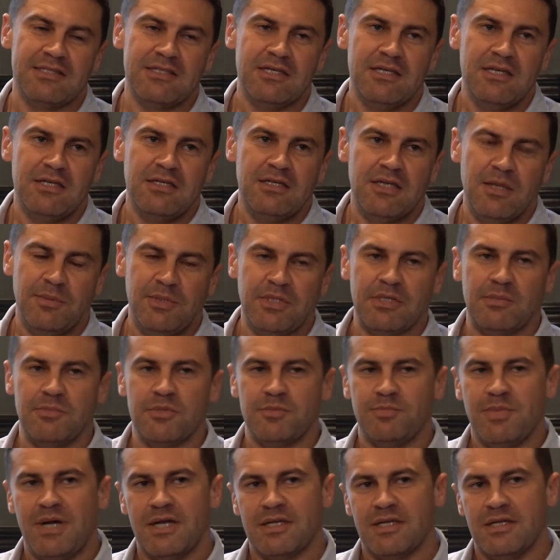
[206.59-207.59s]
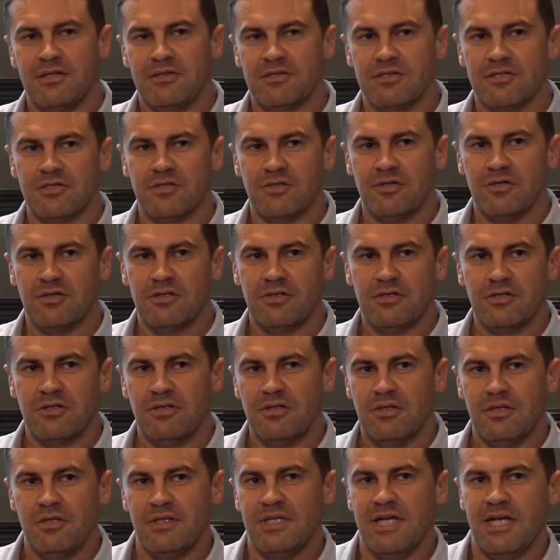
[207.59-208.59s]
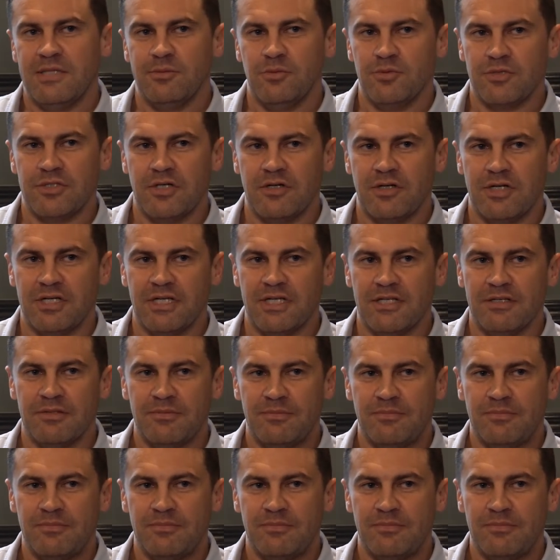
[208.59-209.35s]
and when it comes back into stock, the ad will start again.